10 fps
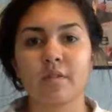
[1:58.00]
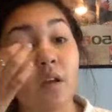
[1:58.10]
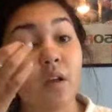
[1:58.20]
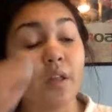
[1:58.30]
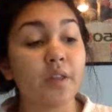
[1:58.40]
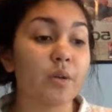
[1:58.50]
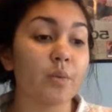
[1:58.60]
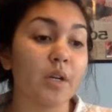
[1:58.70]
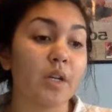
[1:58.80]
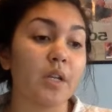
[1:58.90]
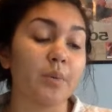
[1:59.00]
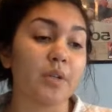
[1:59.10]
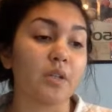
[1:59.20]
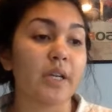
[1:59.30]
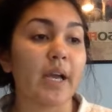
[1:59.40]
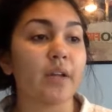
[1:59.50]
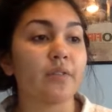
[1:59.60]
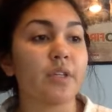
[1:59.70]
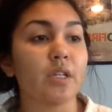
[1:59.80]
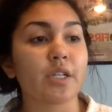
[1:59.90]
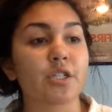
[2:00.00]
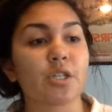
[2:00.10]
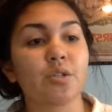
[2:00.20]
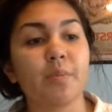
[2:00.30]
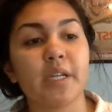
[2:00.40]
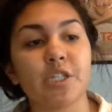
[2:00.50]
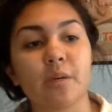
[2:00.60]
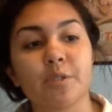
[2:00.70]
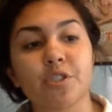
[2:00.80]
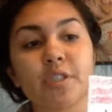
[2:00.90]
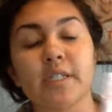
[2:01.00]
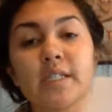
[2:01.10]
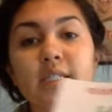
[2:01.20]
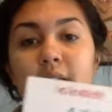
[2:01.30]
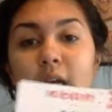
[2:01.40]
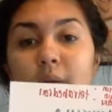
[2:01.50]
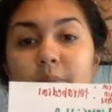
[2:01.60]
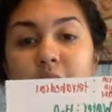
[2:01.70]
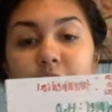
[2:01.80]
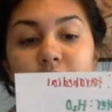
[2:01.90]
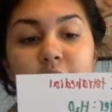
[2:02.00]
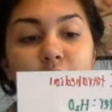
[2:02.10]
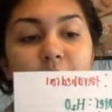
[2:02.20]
The third one that we're going to look at, the electron domain geometry, is tetrahedral,